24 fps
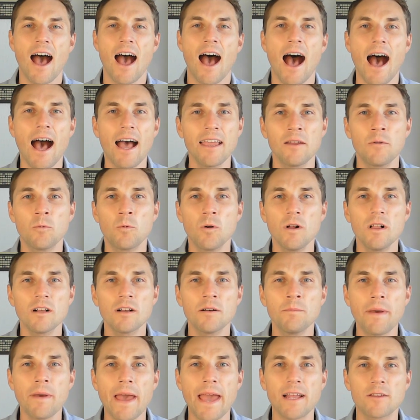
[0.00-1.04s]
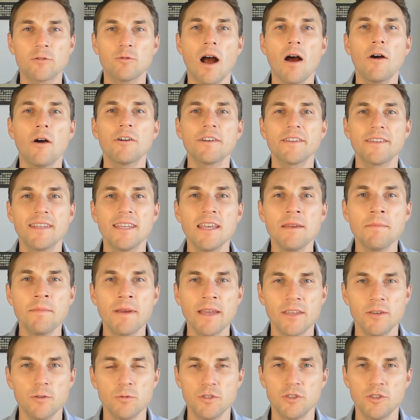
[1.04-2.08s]
Hi and welcome back to our
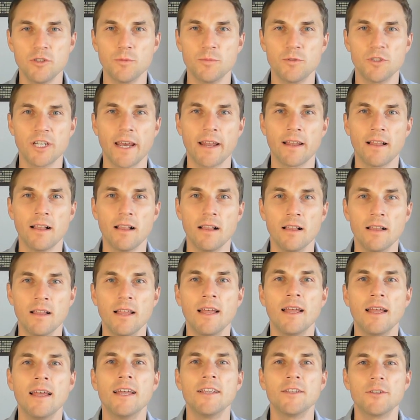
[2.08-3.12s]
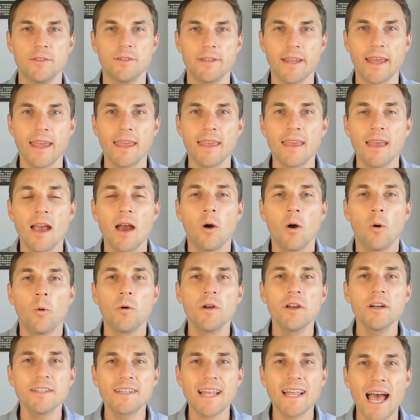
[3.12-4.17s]
TMA YouTube channel. Today
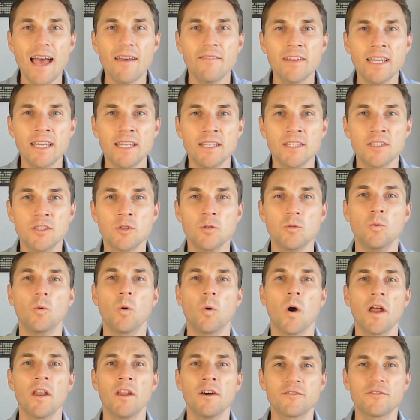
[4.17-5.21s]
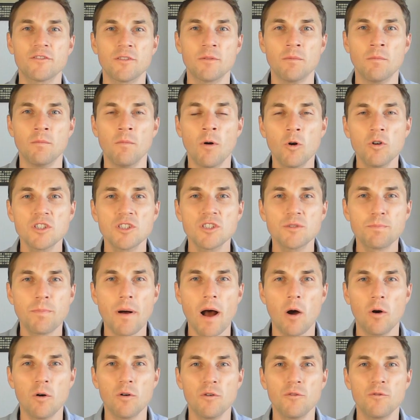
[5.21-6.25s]
we're diving into one of the most
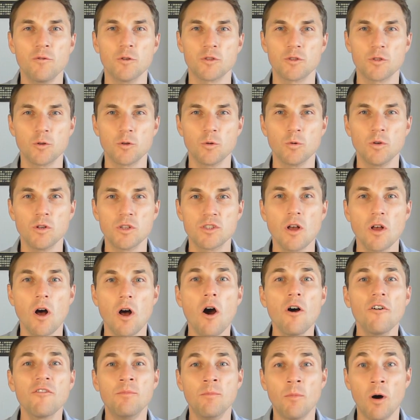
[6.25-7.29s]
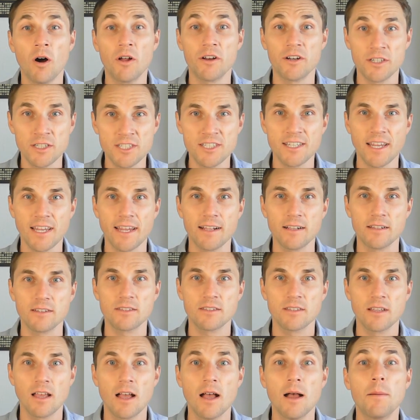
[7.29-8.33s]
powerful tools of modern
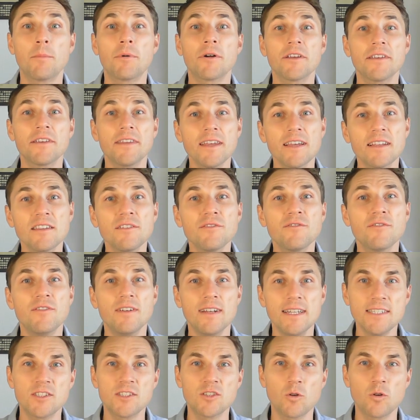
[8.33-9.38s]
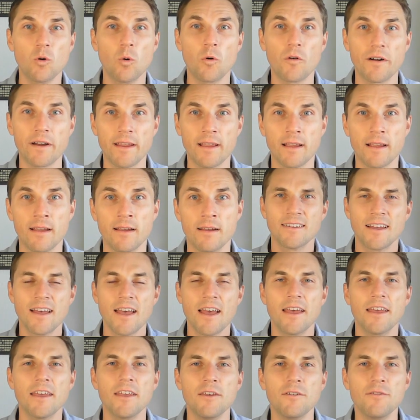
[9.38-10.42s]
sales, predictive lead scoring.
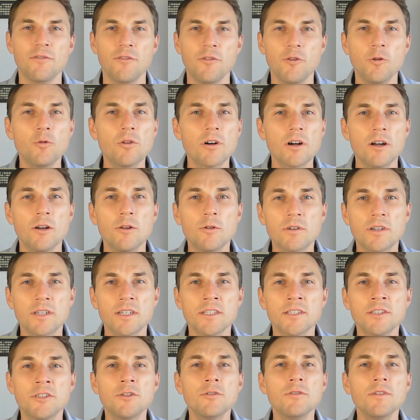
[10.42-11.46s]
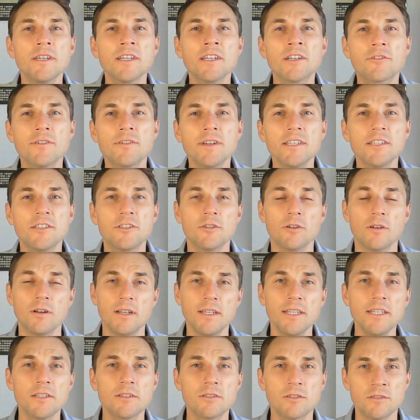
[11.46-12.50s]
If you are looking to increase your
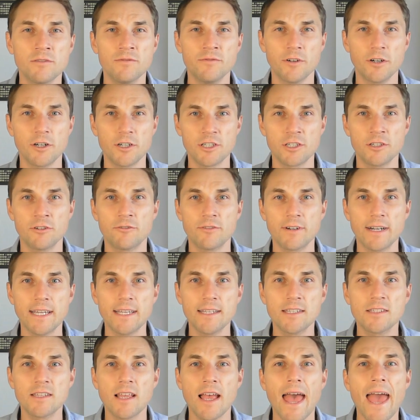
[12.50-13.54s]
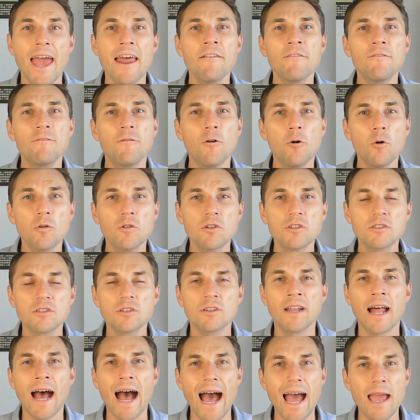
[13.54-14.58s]
lead conversion rates and focus on
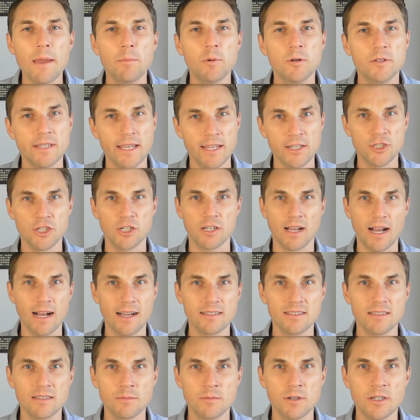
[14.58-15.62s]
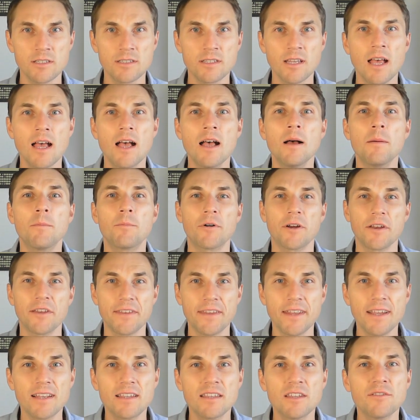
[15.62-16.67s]
high potential customers,
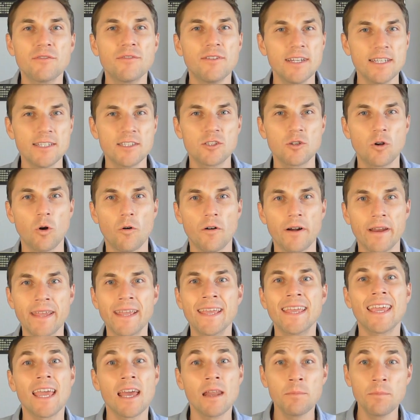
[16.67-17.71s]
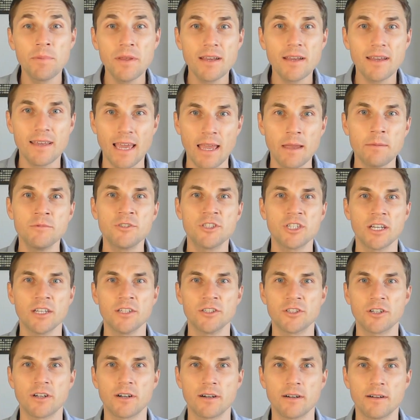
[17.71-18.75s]
predictive lead scoring can be a game
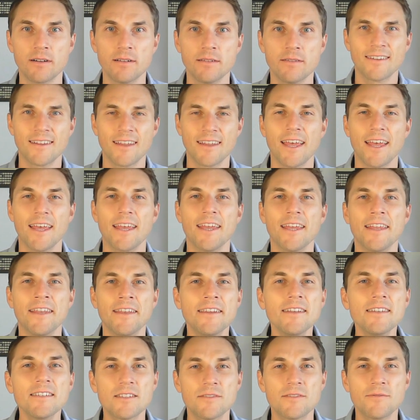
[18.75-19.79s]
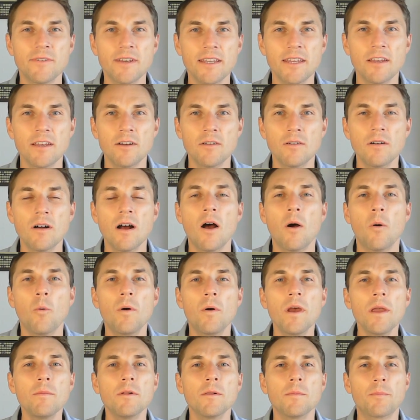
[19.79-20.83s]
changer. In this video,
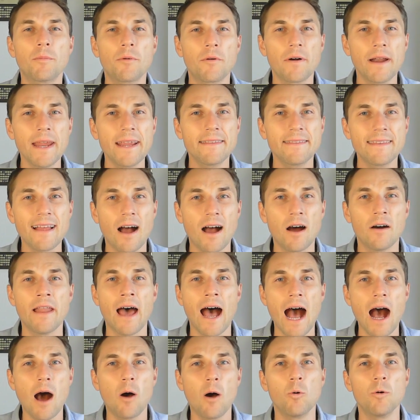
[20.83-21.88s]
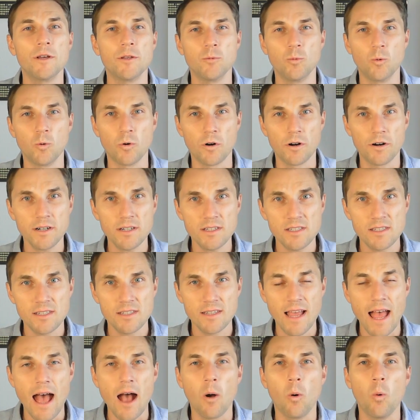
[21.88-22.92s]
we will break down how it works,
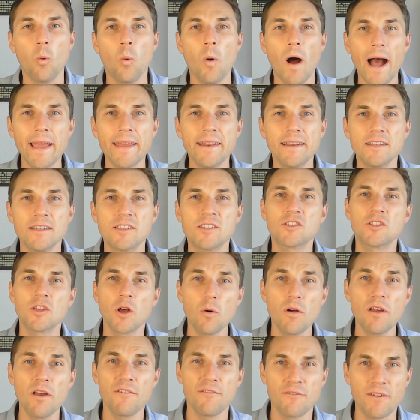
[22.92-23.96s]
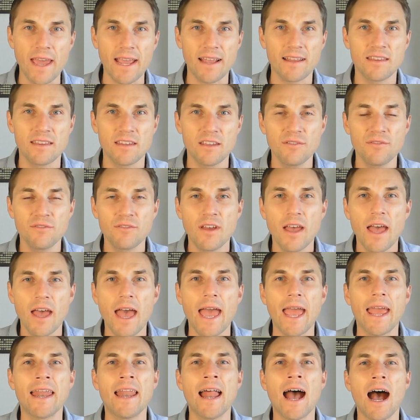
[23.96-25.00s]
why it is so effective,
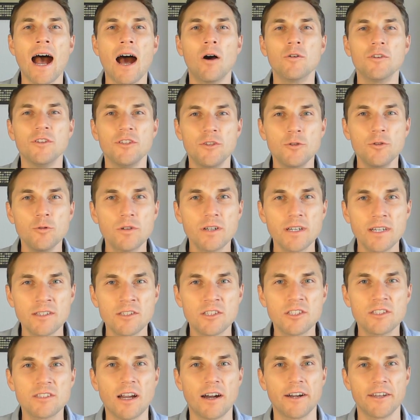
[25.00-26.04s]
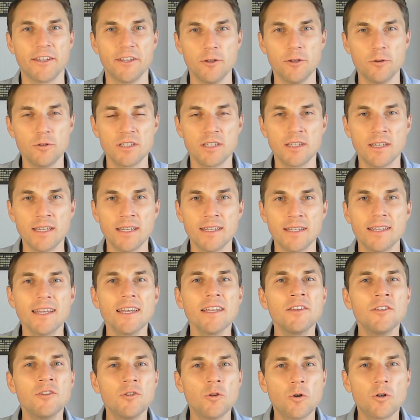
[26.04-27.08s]
and how you can start using it
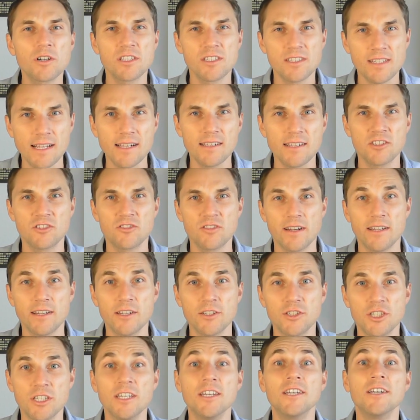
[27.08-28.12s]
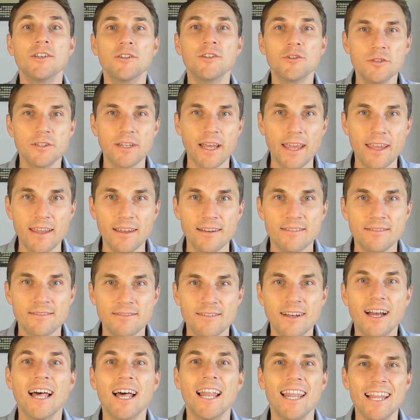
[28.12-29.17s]
in your sales strategy today.
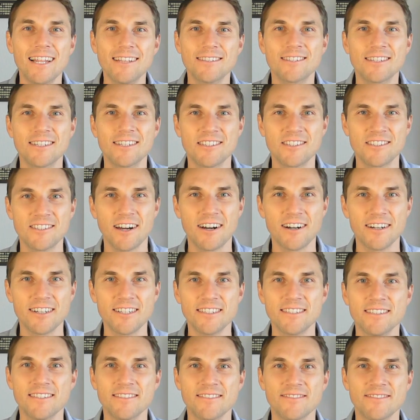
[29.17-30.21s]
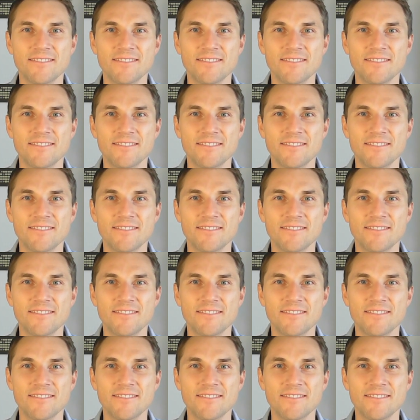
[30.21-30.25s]
Let's get started.